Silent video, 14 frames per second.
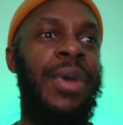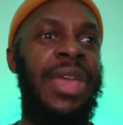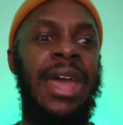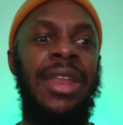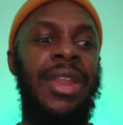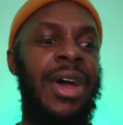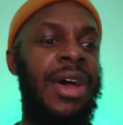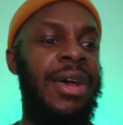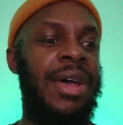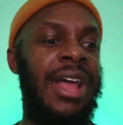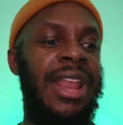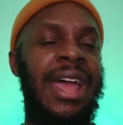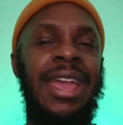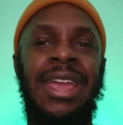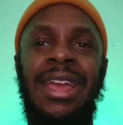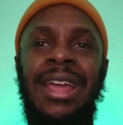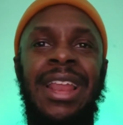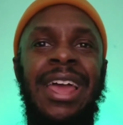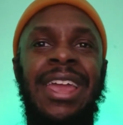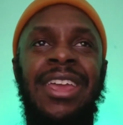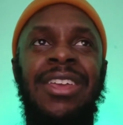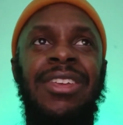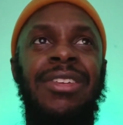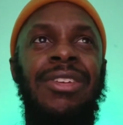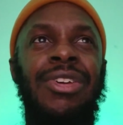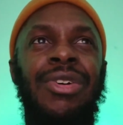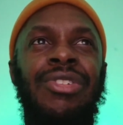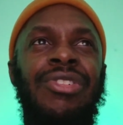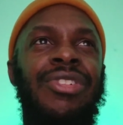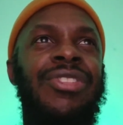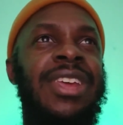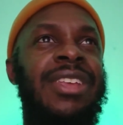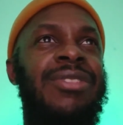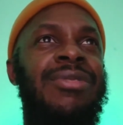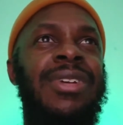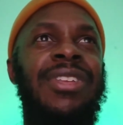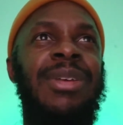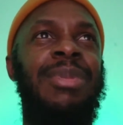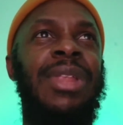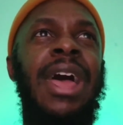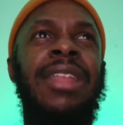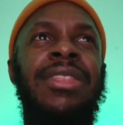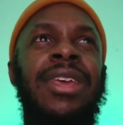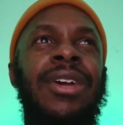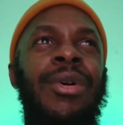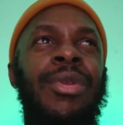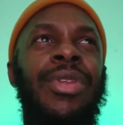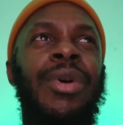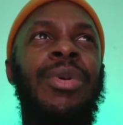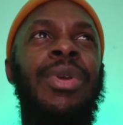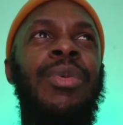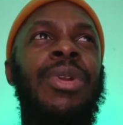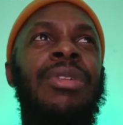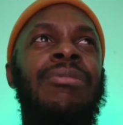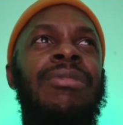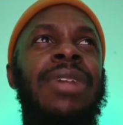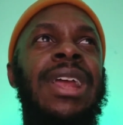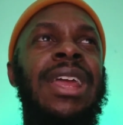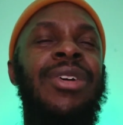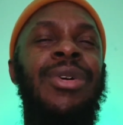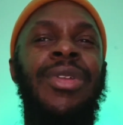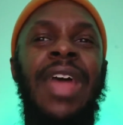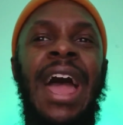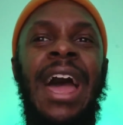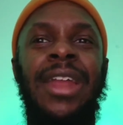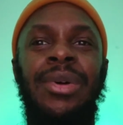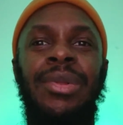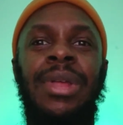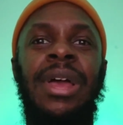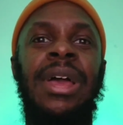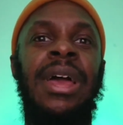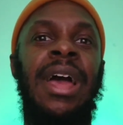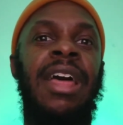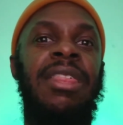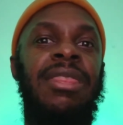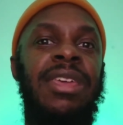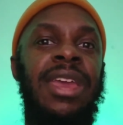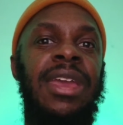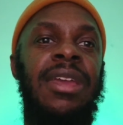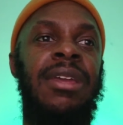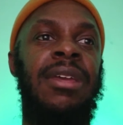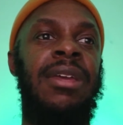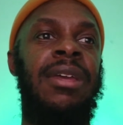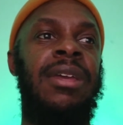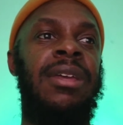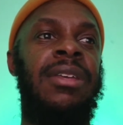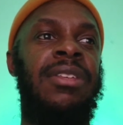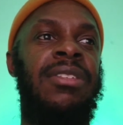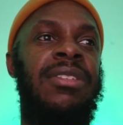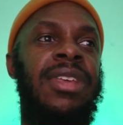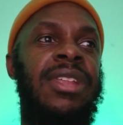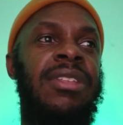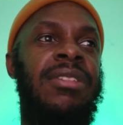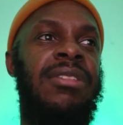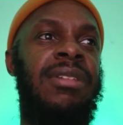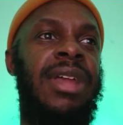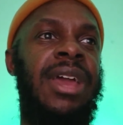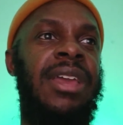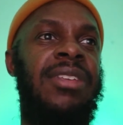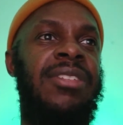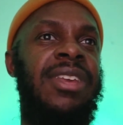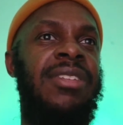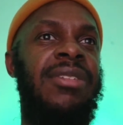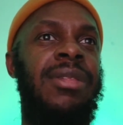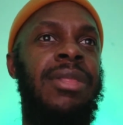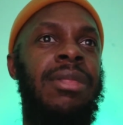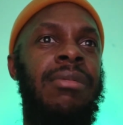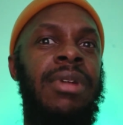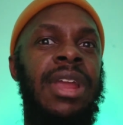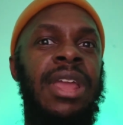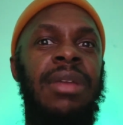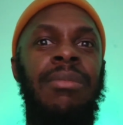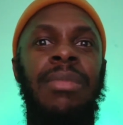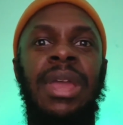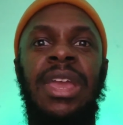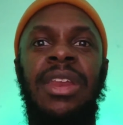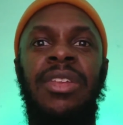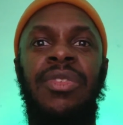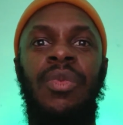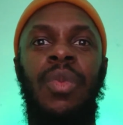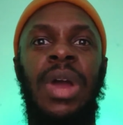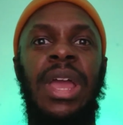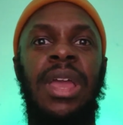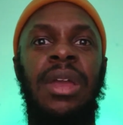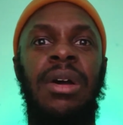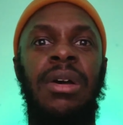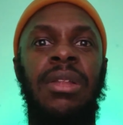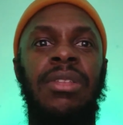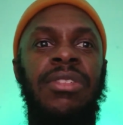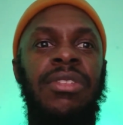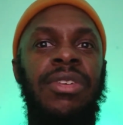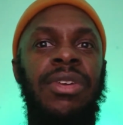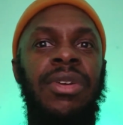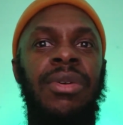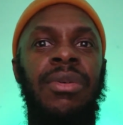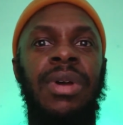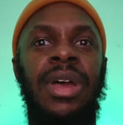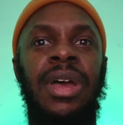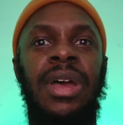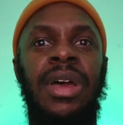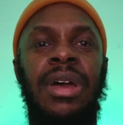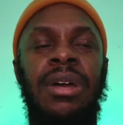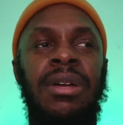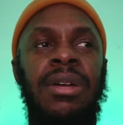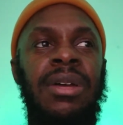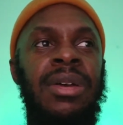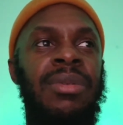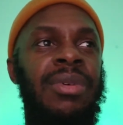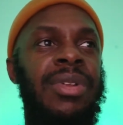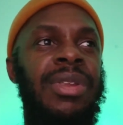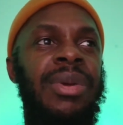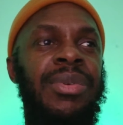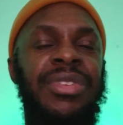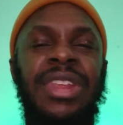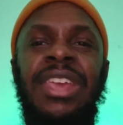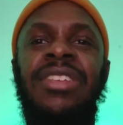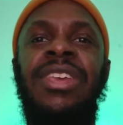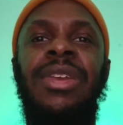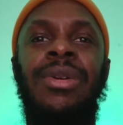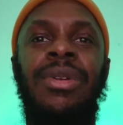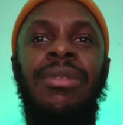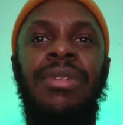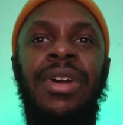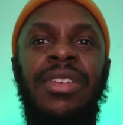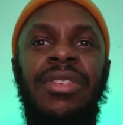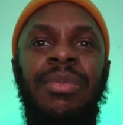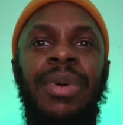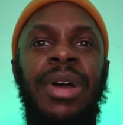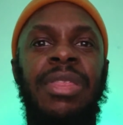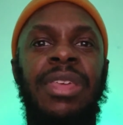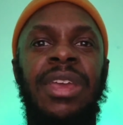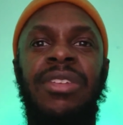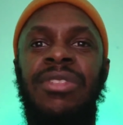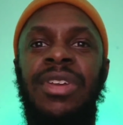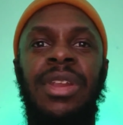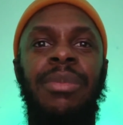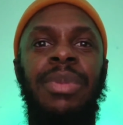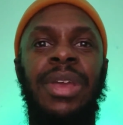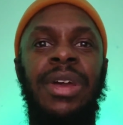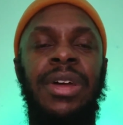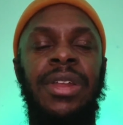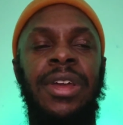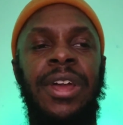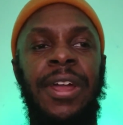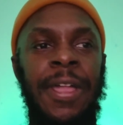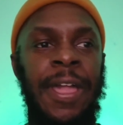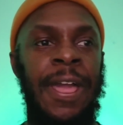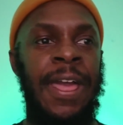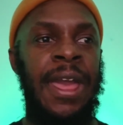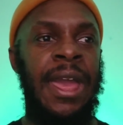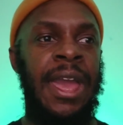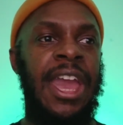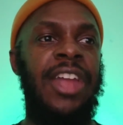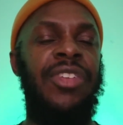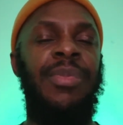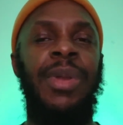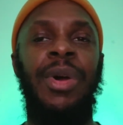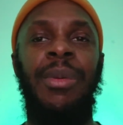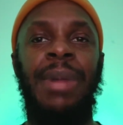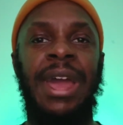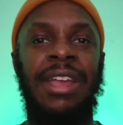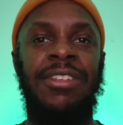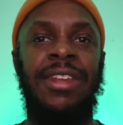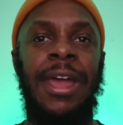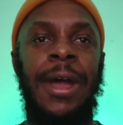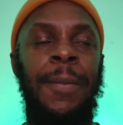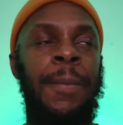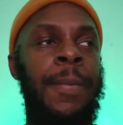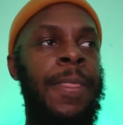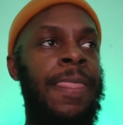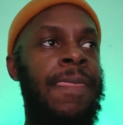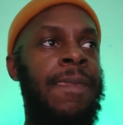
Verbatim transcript: yeah, no, I like Young Justice, for example. Although you wouldn't really call that adult, I think since like season 3 making its way onto well, it was DC Universe, but I think it's going to be on HBO Max now.